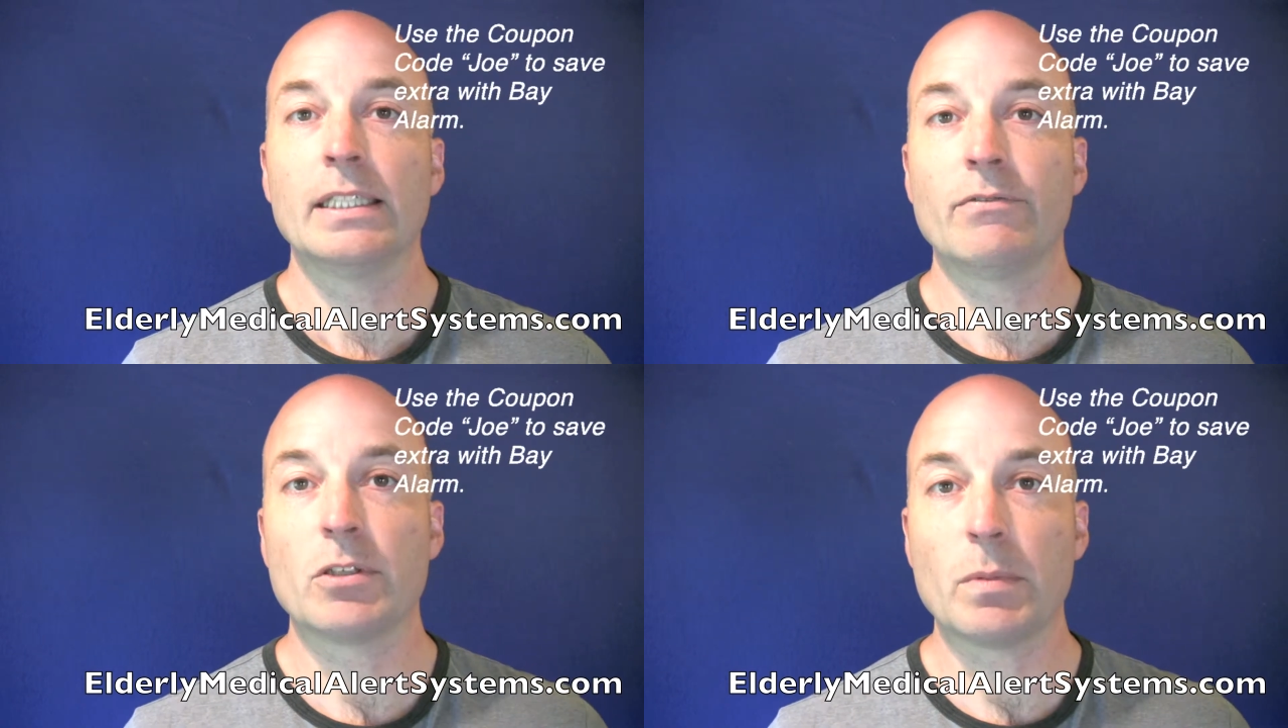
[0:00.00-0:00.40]

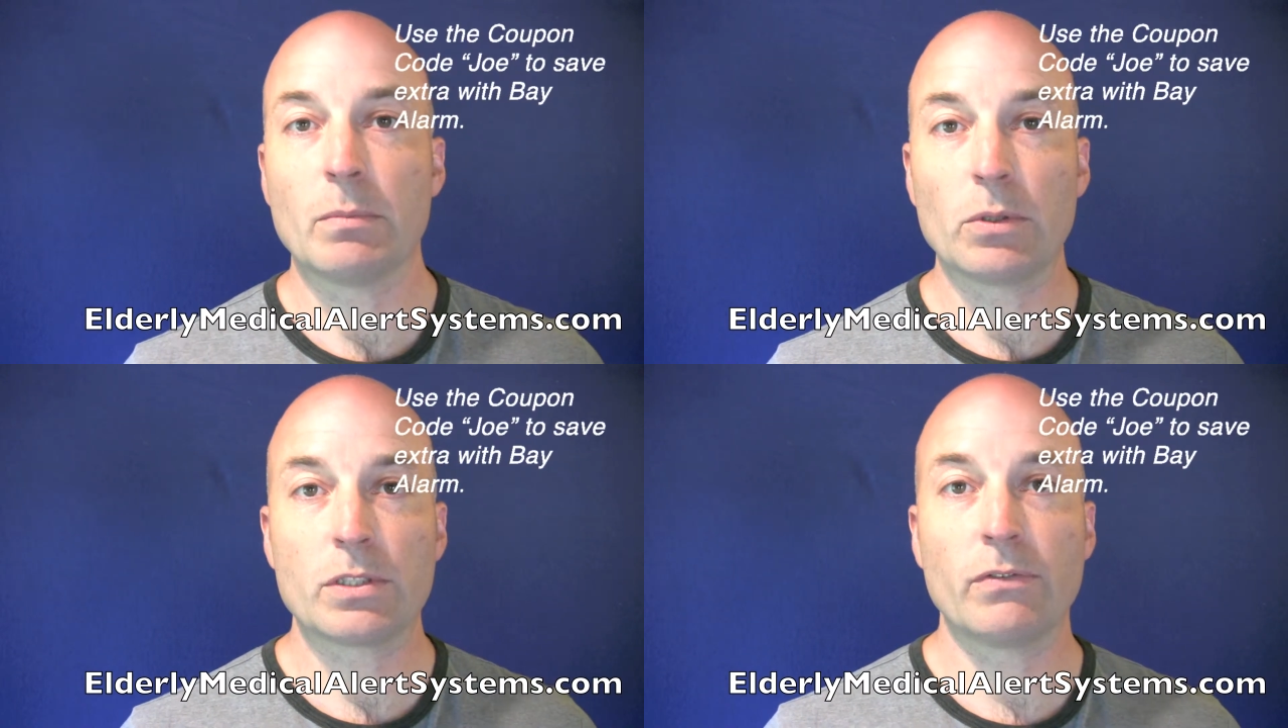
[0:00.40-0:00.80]
If you
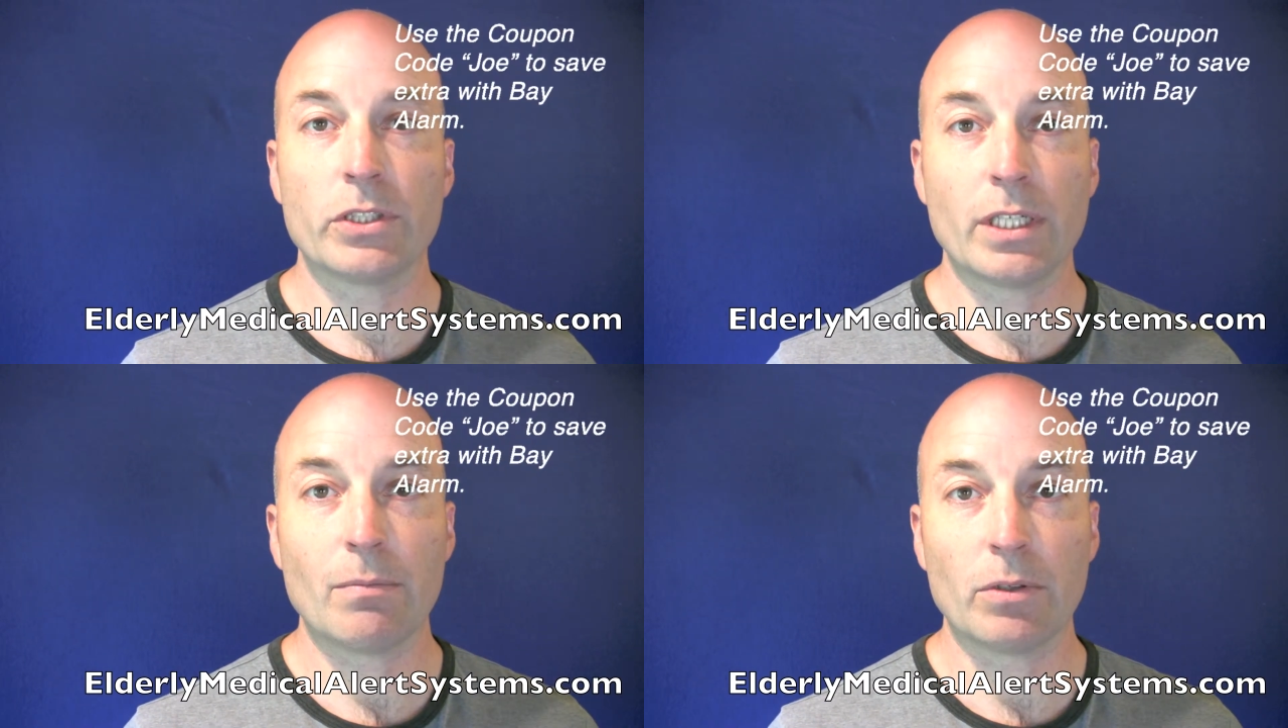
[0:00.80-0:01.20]
spend most of your
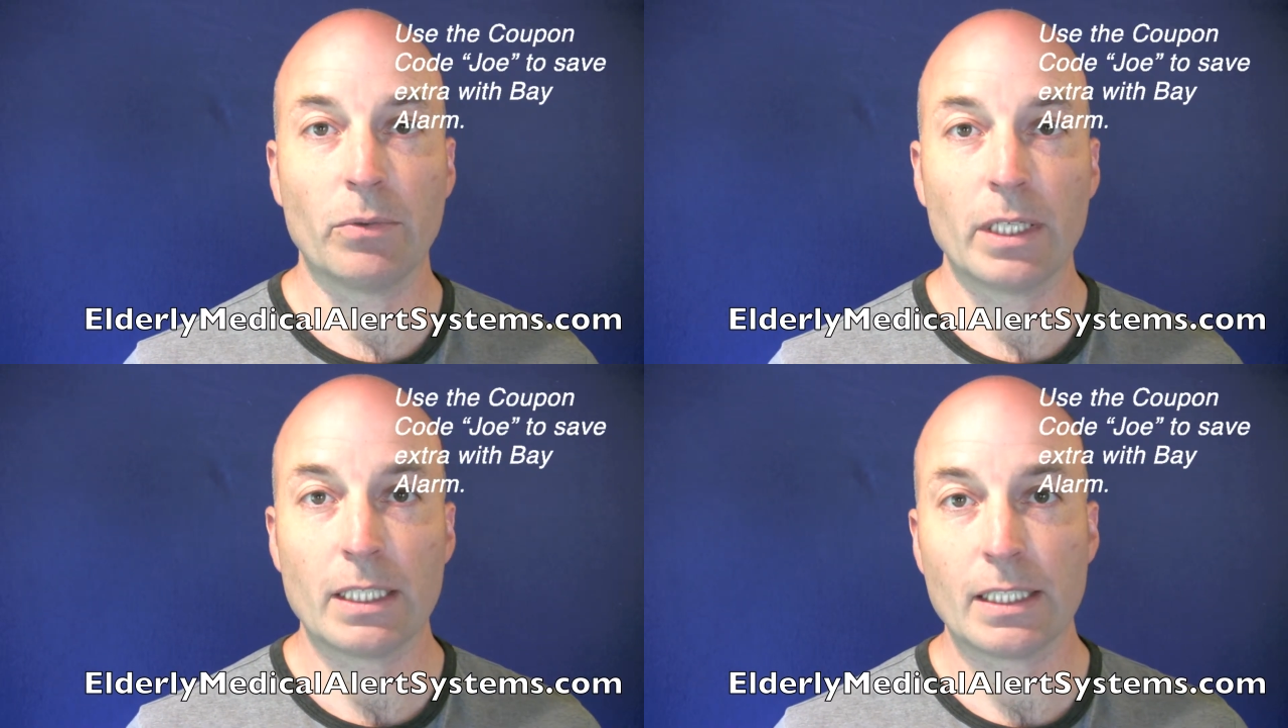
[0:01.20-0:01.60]
time at
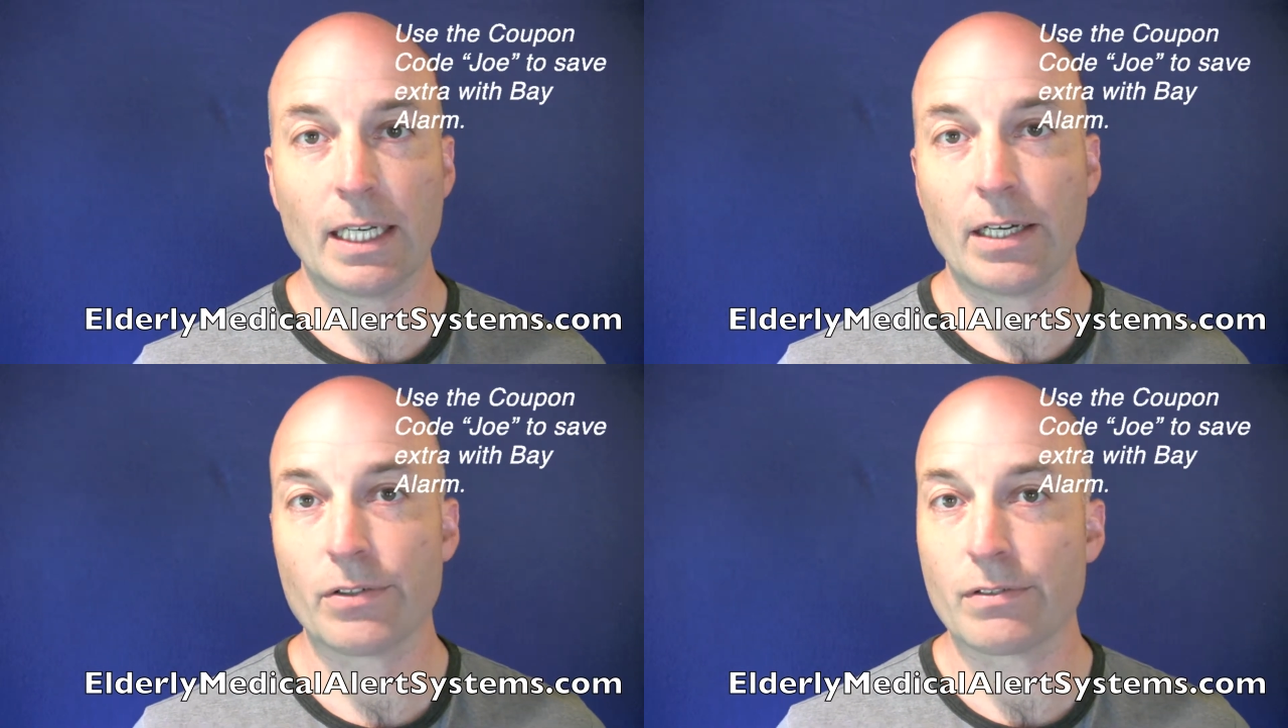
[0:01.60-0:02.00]
one end of the
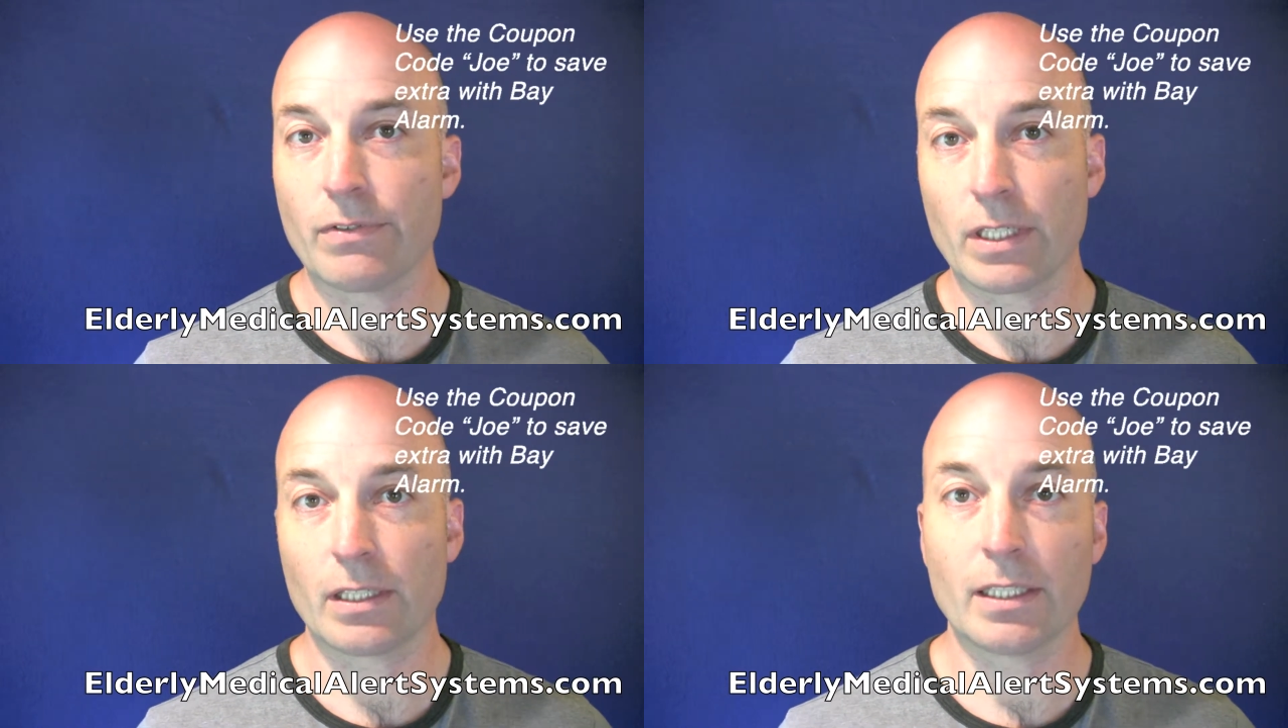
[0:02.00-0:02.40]
house and
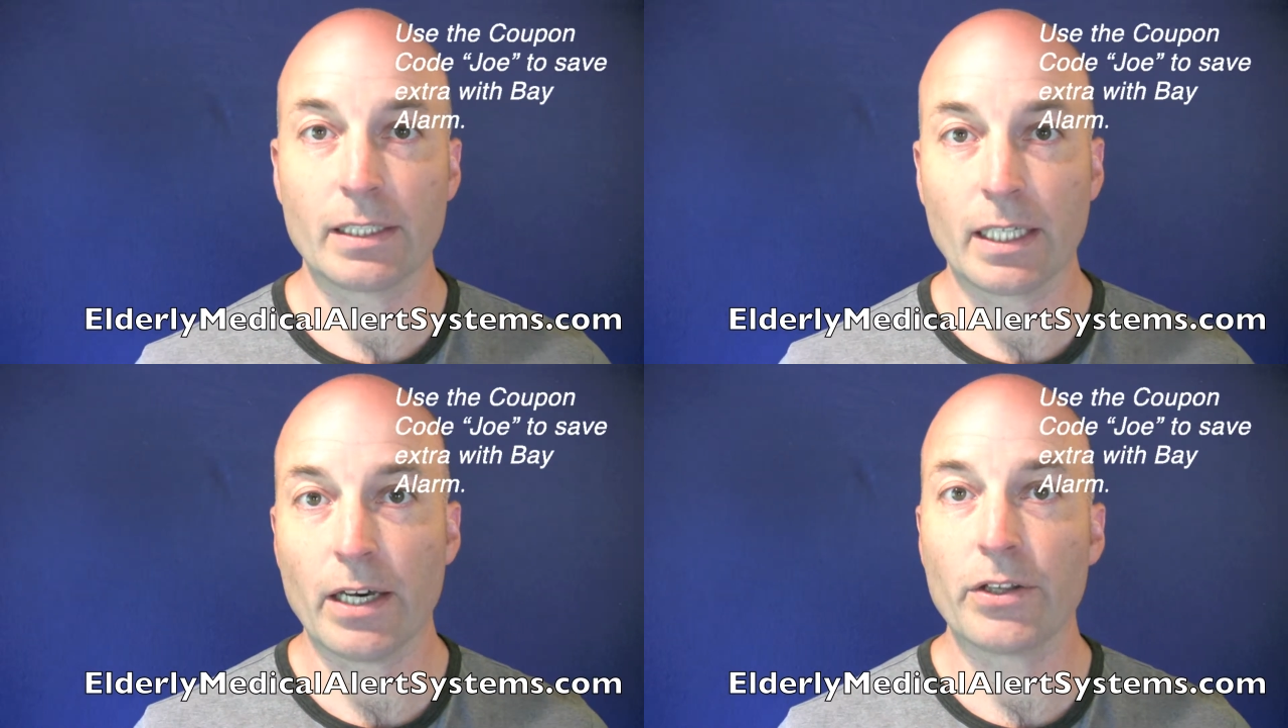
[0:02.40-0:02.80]
very little
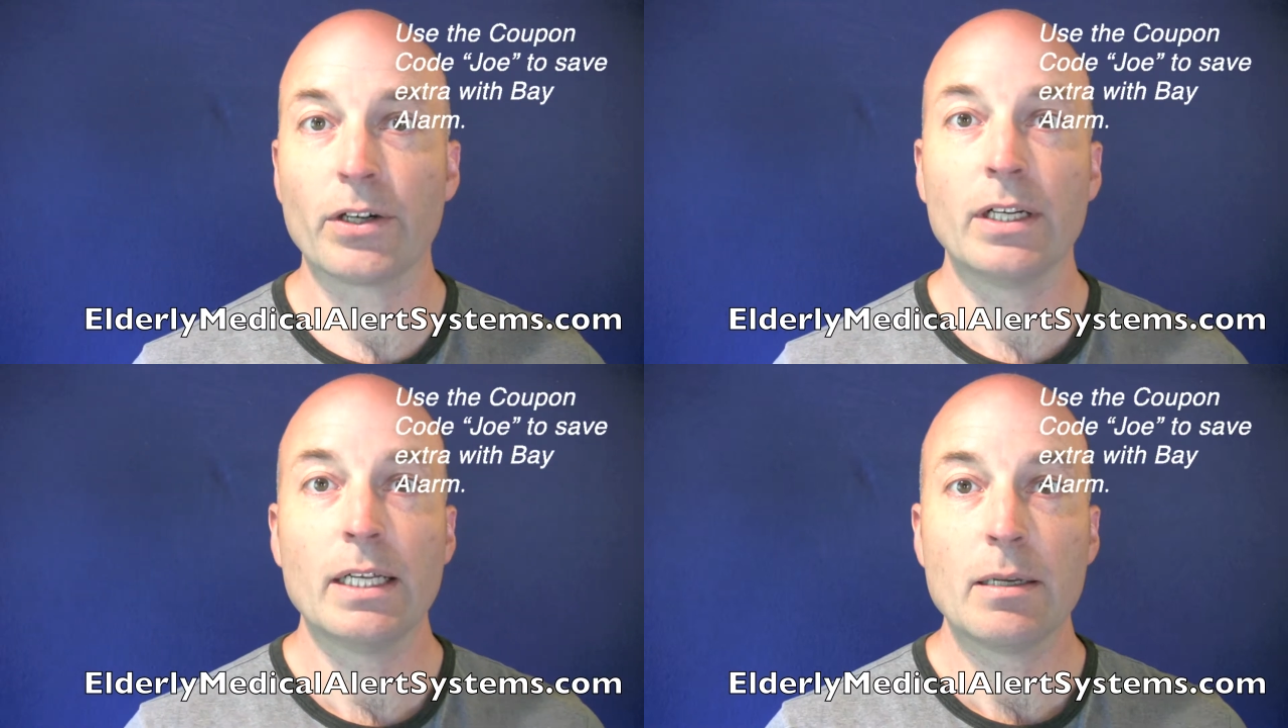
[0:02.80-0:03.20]
at the other,